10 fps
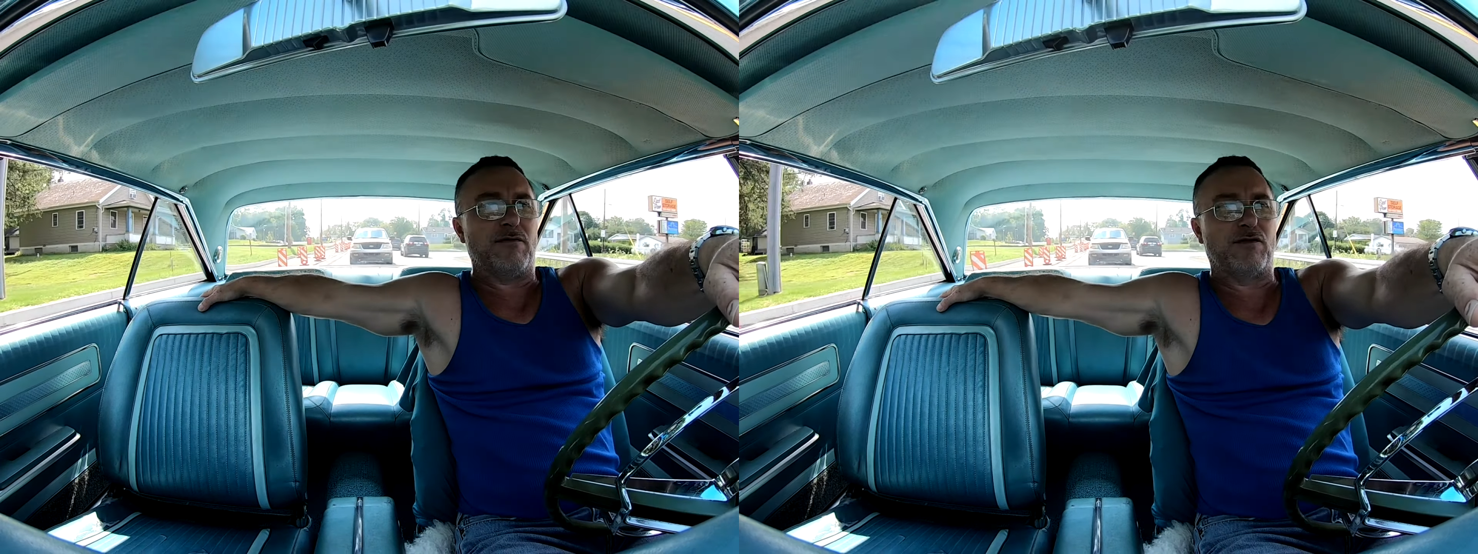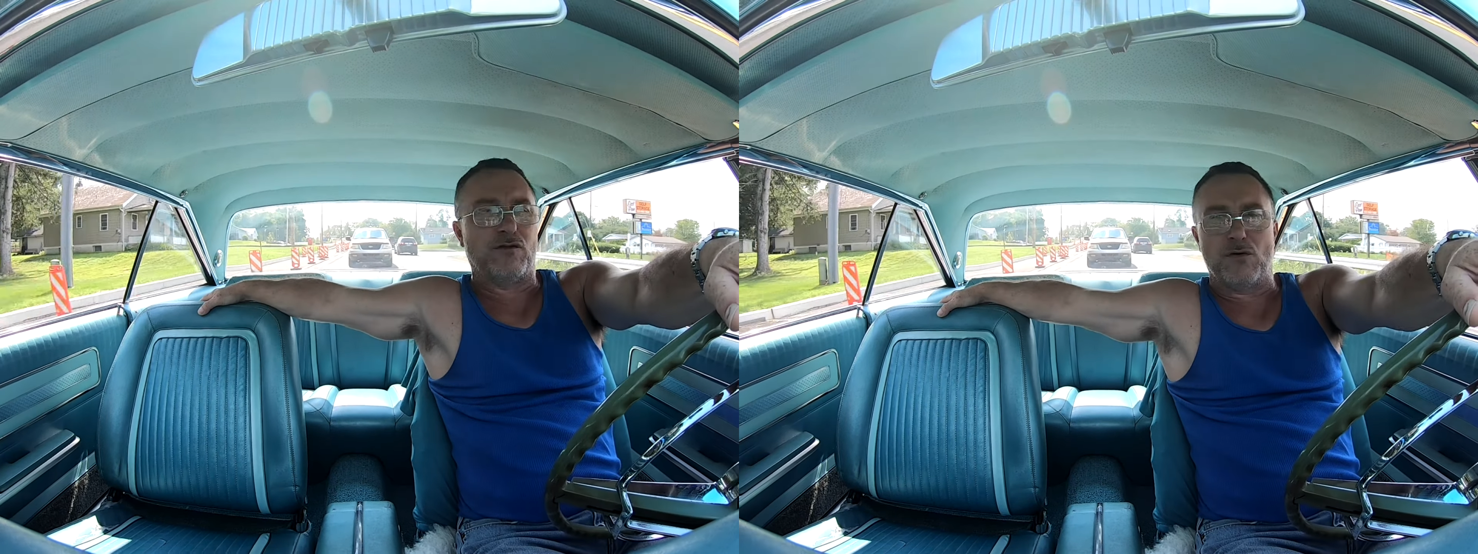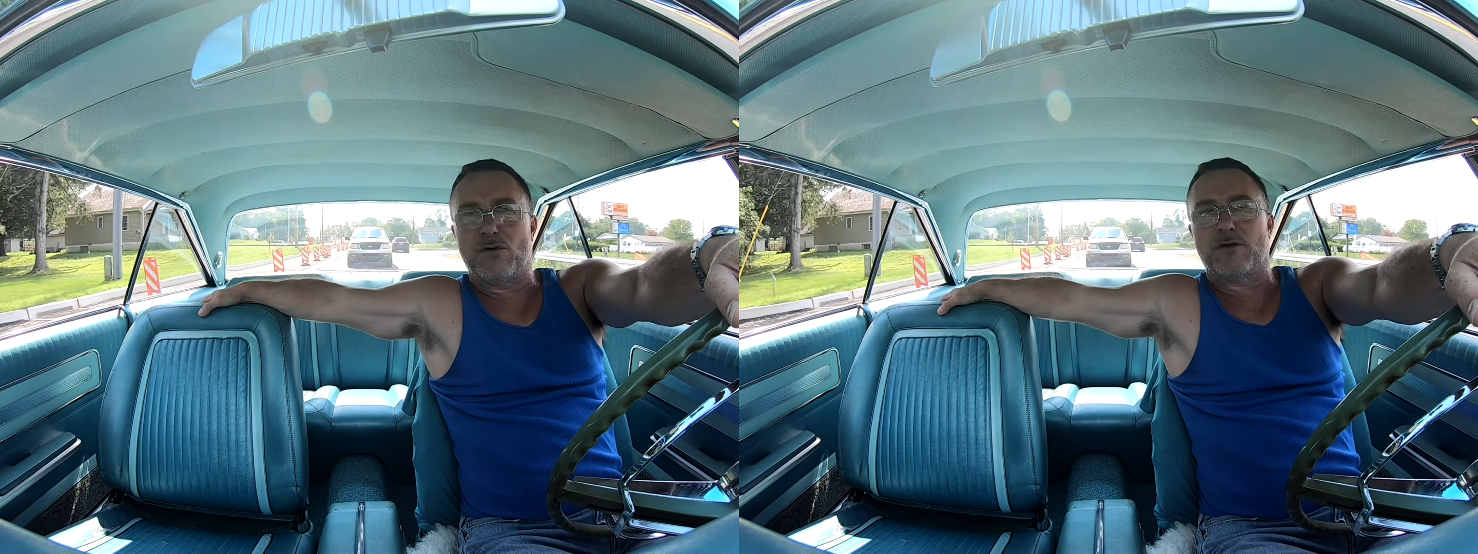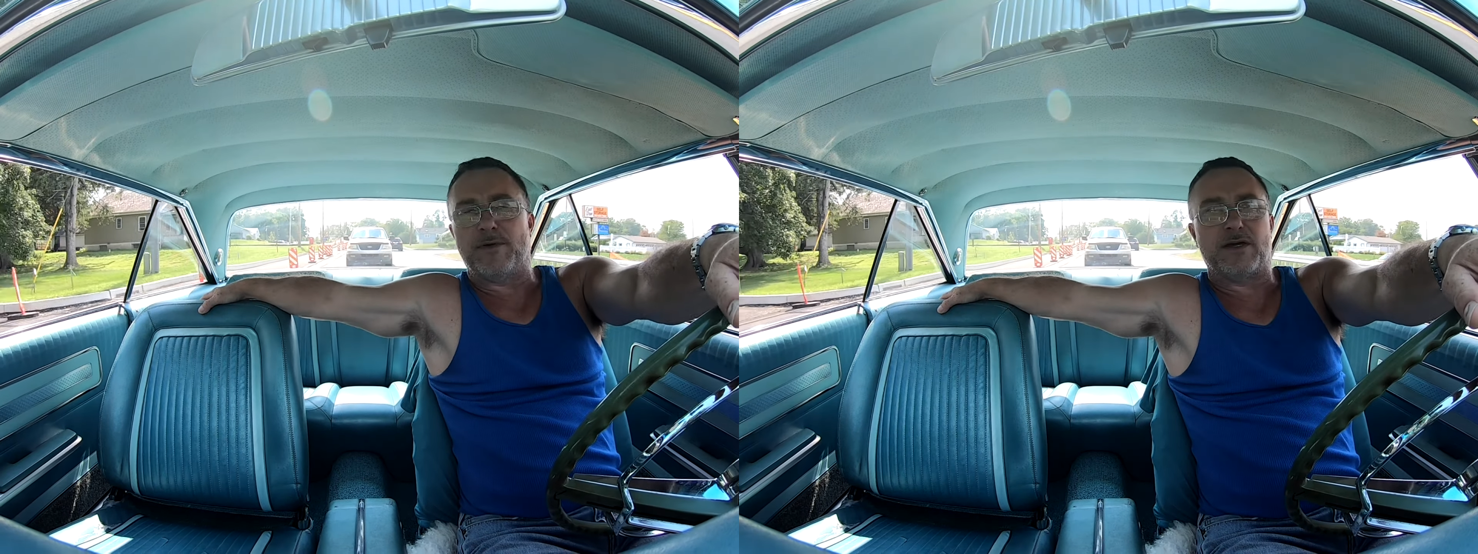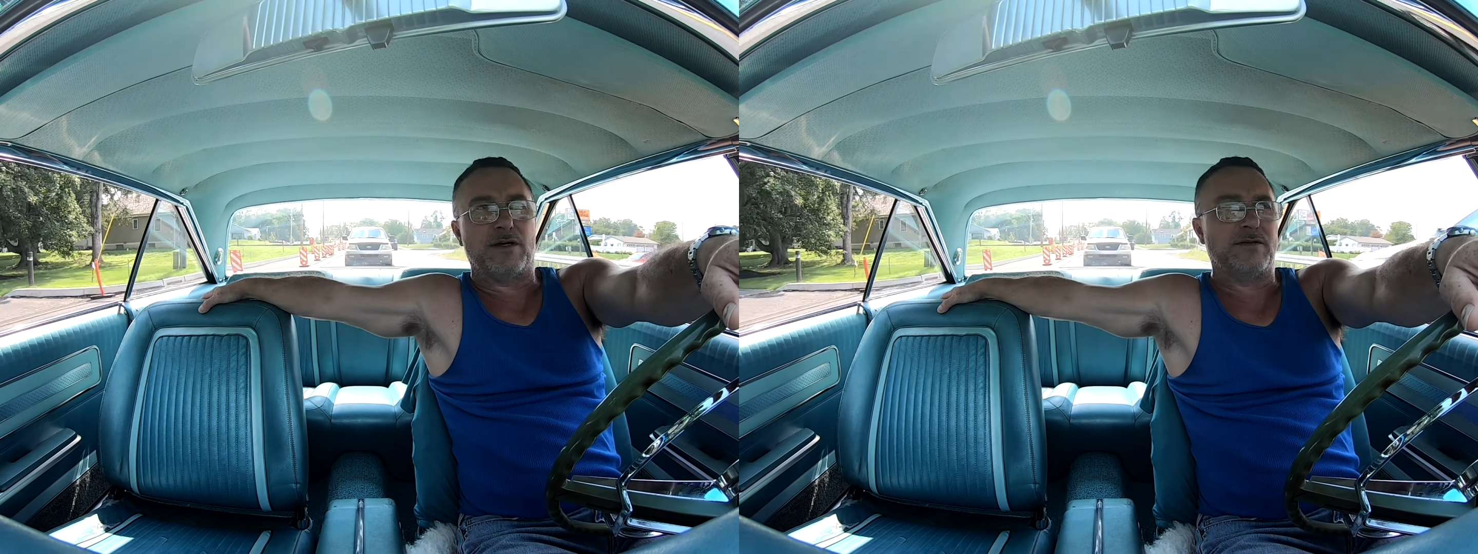restored
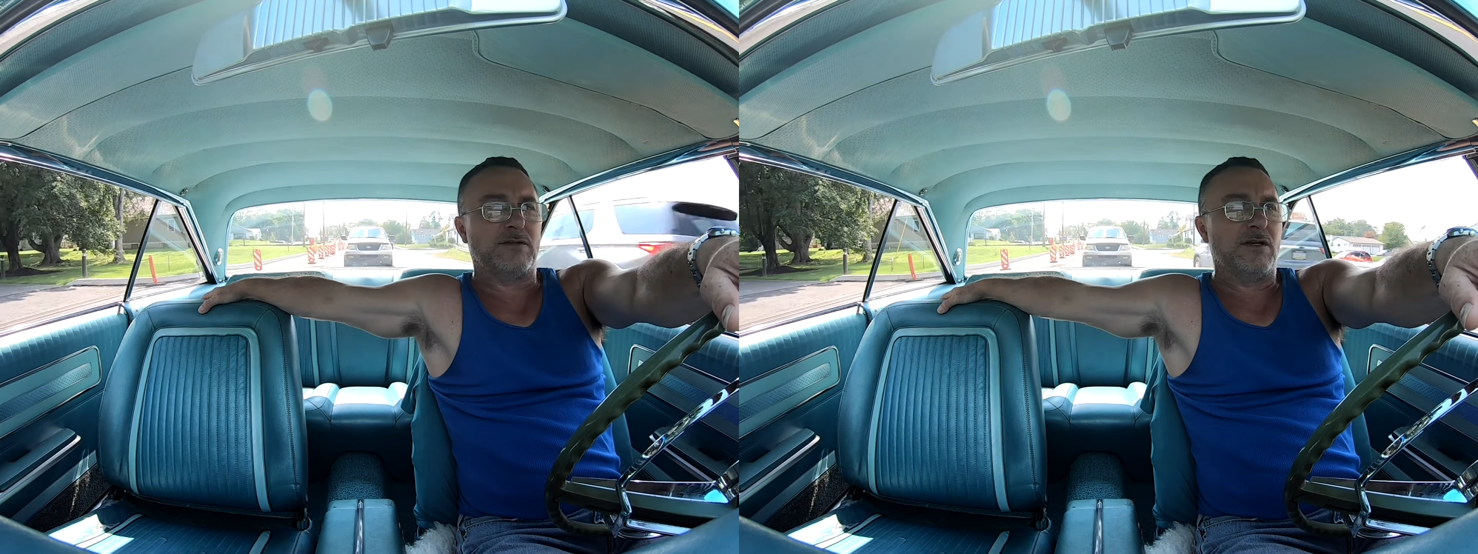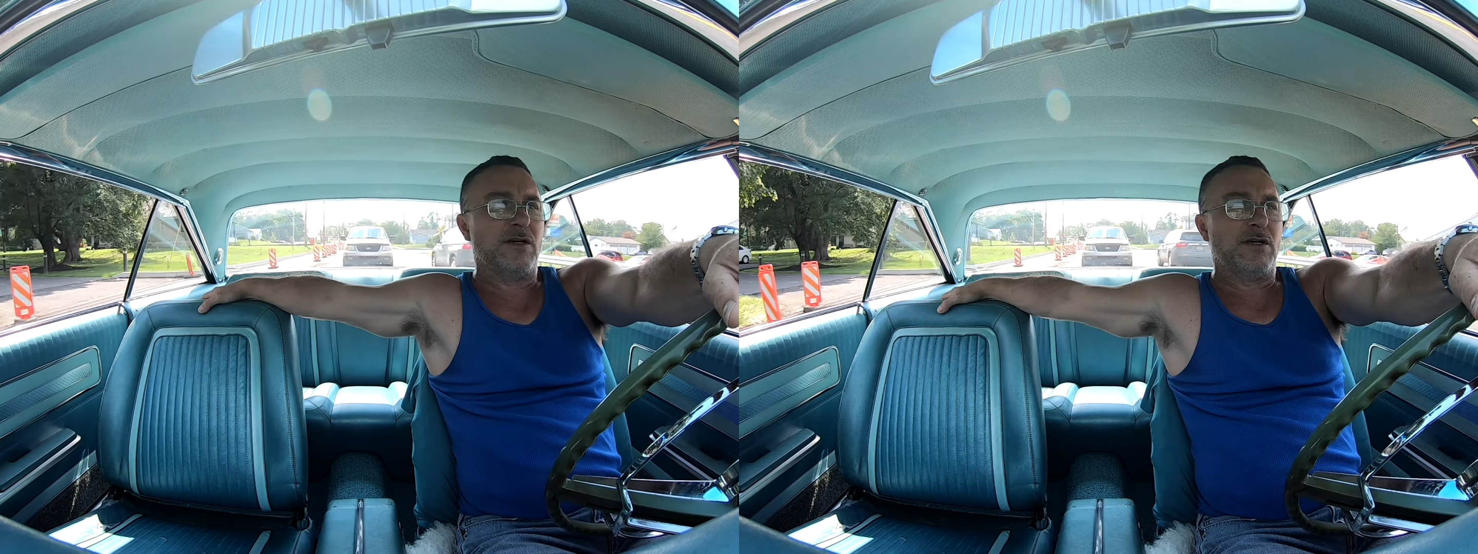because